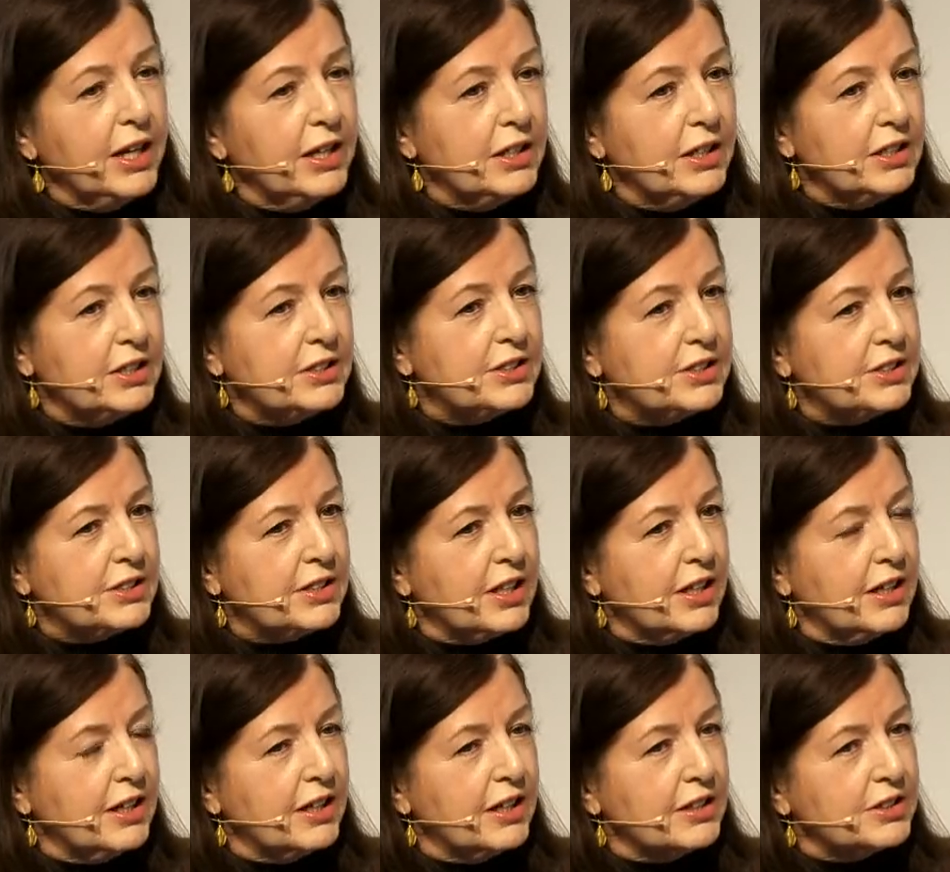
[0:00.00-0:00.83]
is
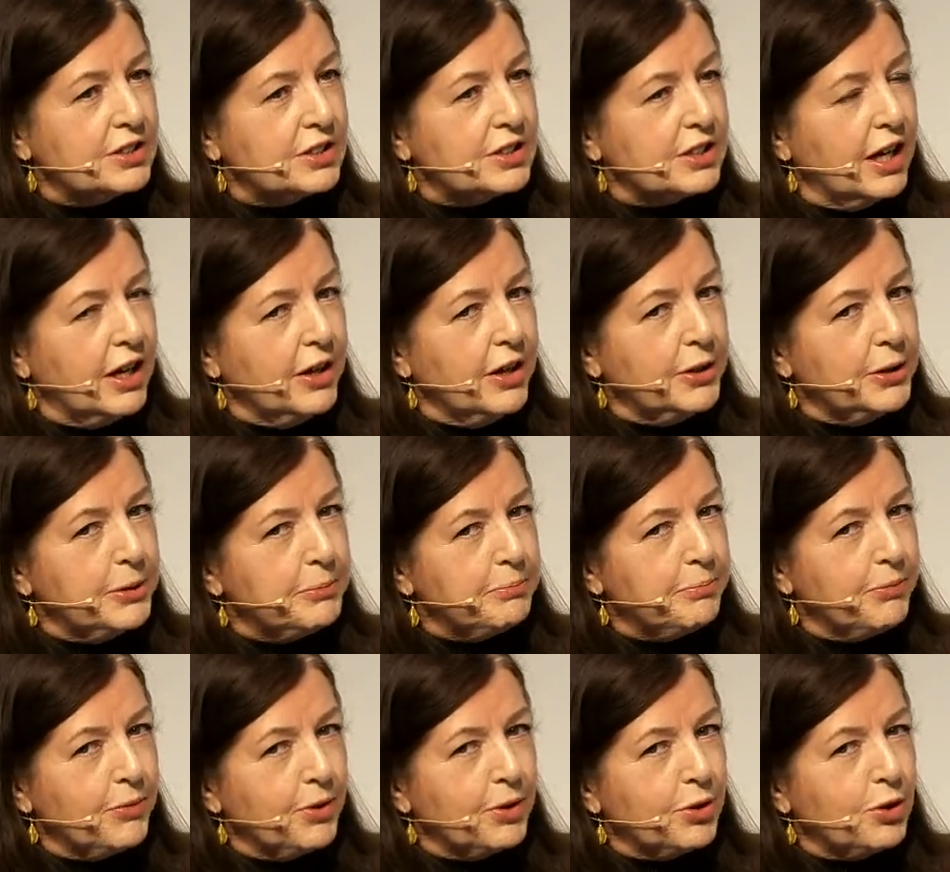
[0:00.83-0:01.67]
that
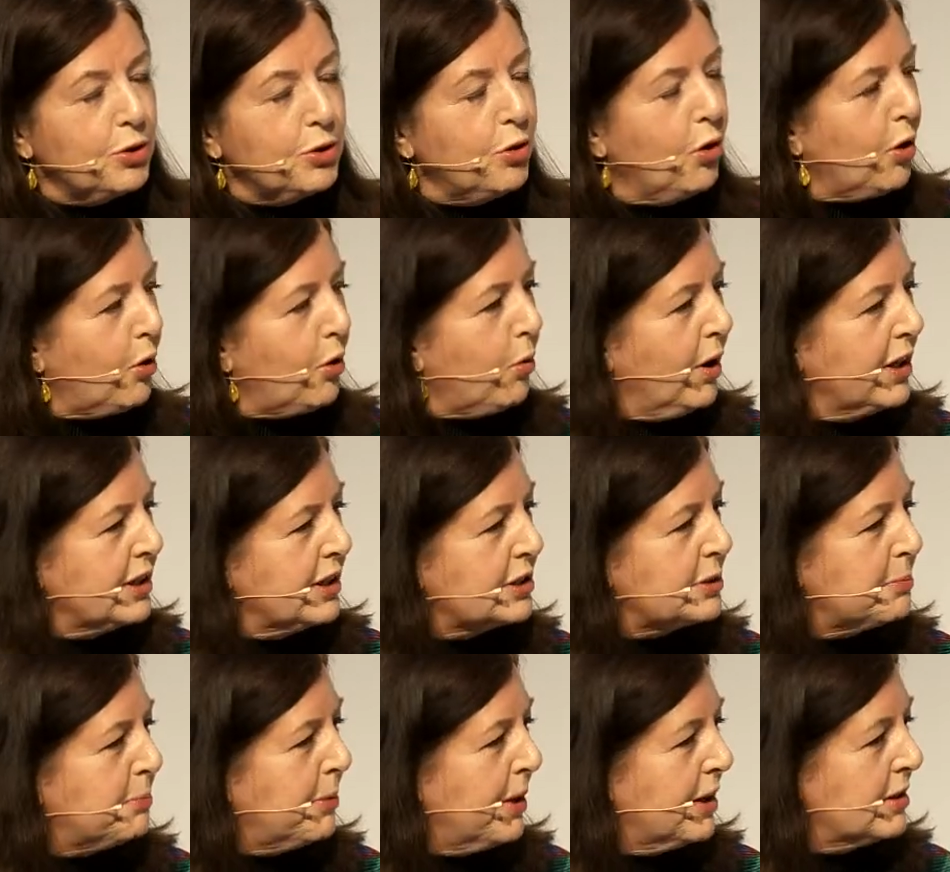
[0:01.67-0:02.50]
um, they're not quite
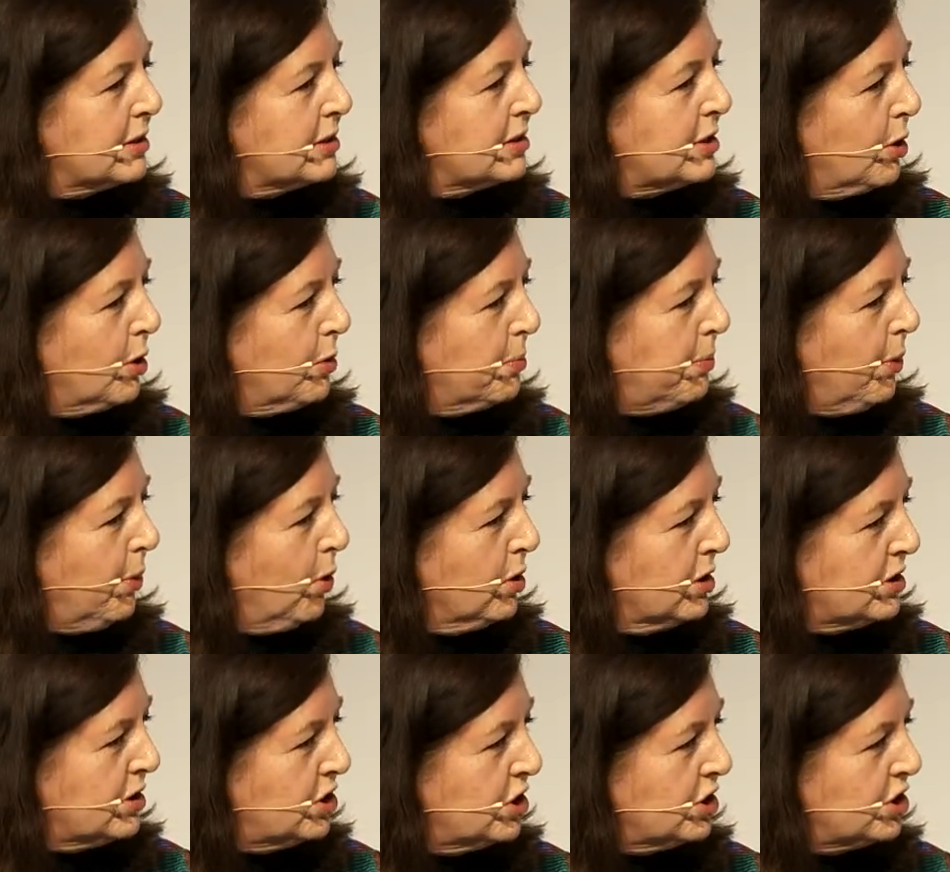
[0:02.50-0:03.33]
as bad as our
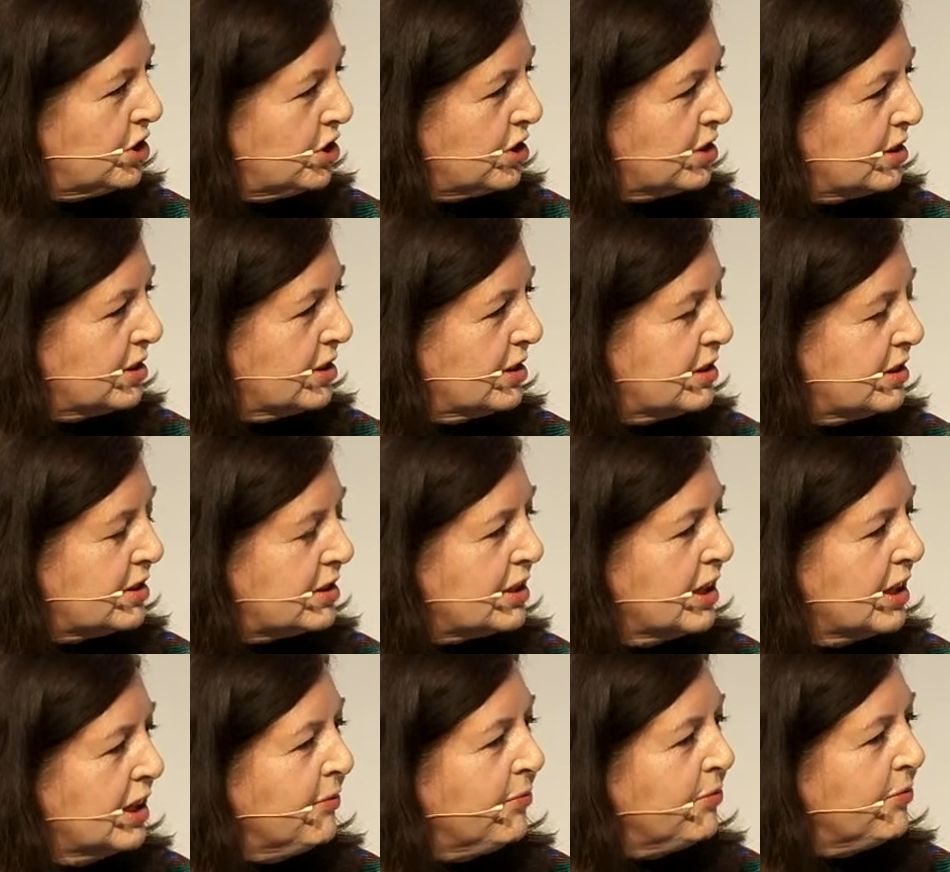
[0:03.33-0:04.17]

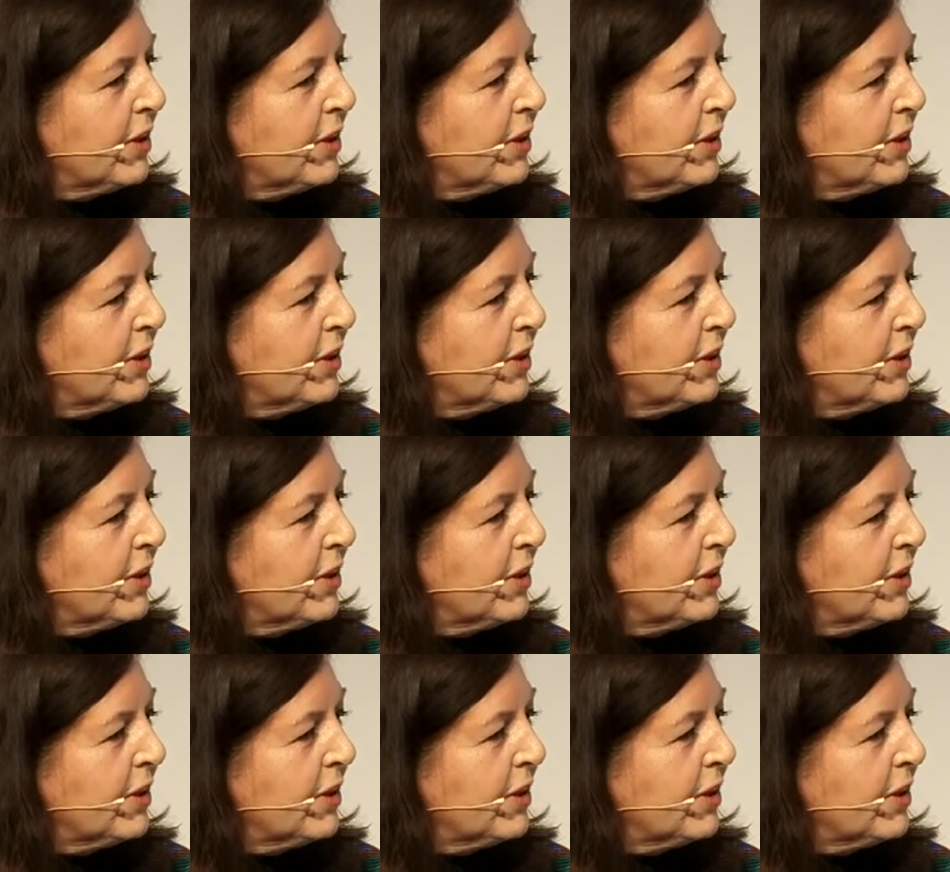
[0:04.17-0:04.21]
politicians.